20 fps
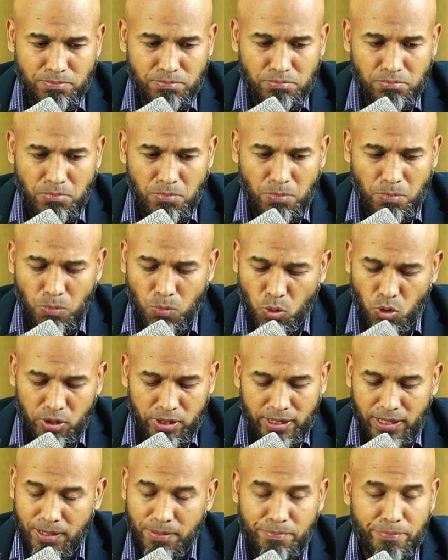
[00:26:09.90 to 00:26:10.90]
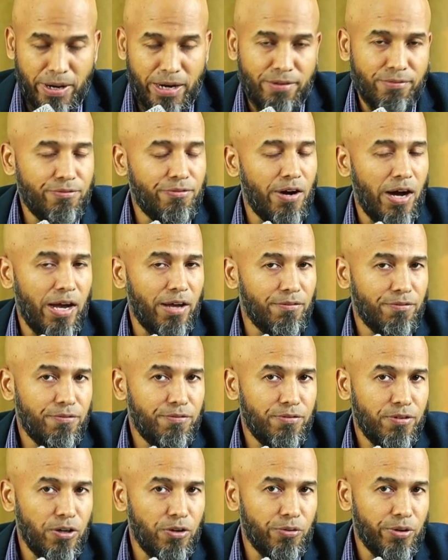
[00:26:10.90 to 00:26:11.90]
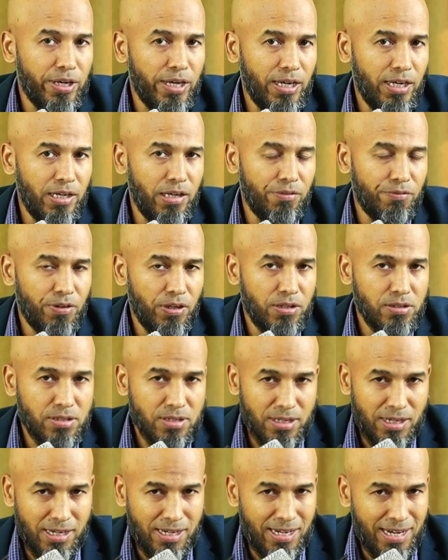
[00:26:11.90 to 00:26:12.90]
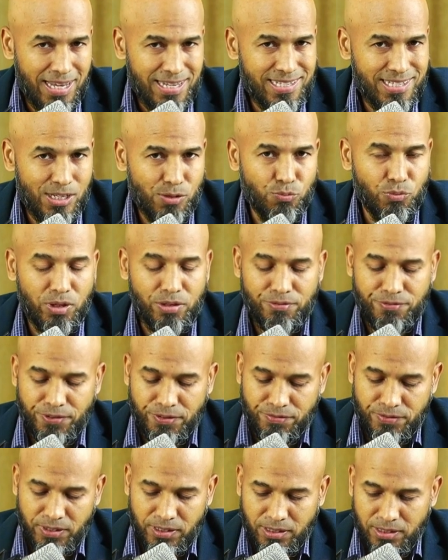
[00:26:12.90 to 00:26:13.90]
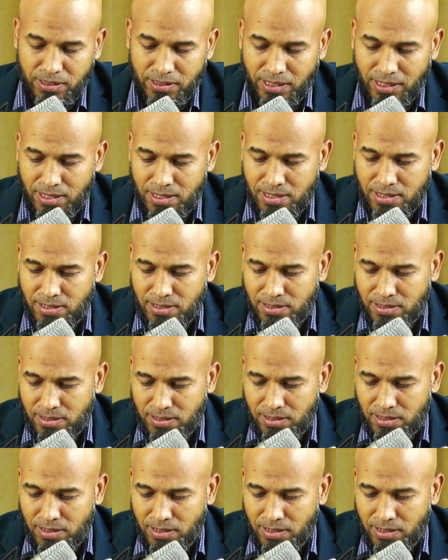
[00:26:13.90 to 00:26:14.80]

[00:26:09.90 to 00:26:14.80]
more than band 5. Okay, if it is less than 150, there is